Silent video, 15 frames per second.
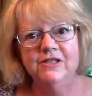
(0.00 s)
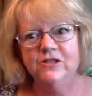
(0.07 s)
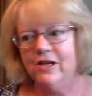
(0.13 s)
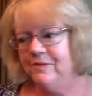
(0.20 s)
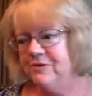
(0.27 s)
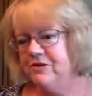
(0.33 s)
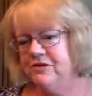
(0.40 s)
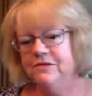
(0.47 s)

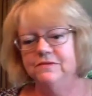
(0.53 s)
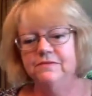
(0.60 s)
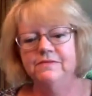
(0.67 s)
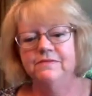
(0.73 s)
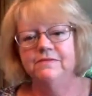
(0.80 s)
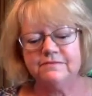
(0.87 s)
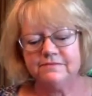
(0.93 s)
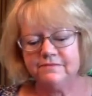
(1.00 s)
shop too.
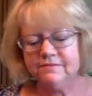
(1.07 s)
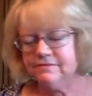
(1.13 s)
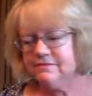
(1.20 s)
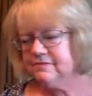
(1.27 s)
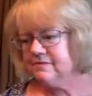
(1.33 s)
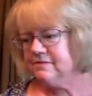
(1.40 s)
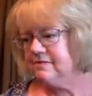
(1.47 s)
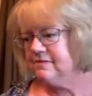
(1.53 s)

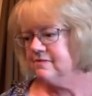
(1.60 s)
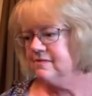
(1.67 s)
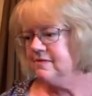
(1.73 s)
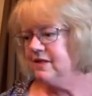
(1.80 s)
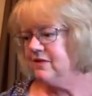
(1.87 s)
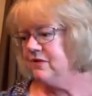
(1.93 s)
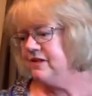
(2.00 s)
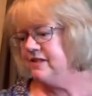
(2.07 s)

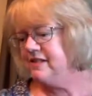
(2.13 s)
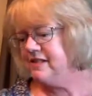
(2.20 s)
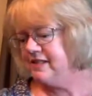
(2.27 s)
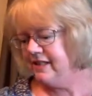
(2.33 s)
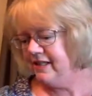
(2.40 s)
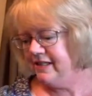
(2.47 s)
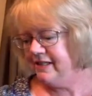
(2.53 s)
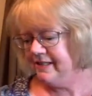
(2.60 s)
We'll
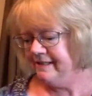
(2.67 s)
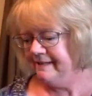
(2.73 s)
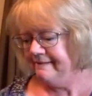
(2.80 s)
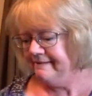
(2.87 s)
see.